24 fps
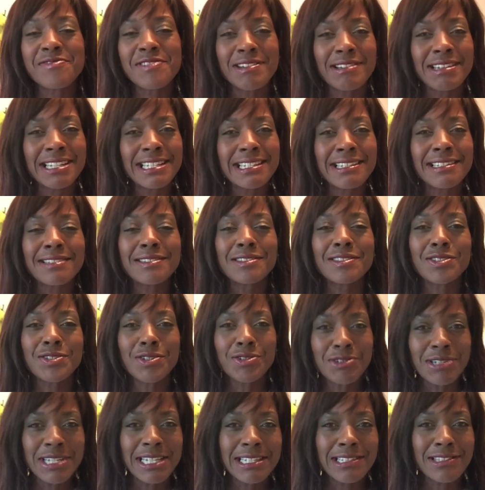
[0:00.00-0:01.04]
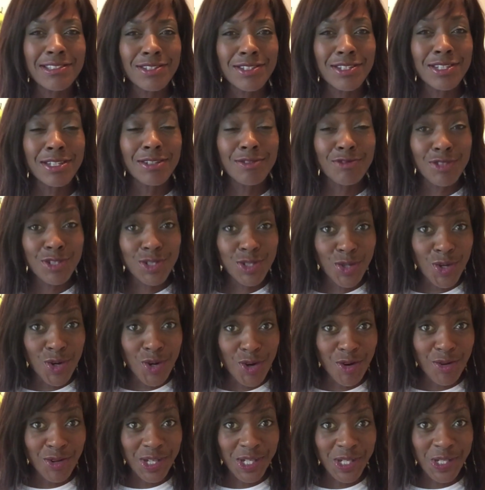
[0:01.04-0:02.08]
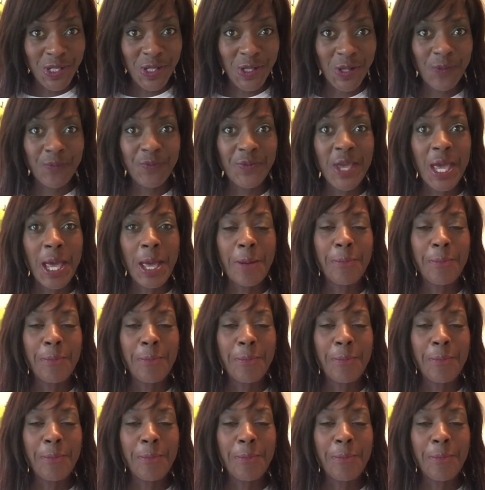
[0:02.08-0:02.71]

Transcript: very territorial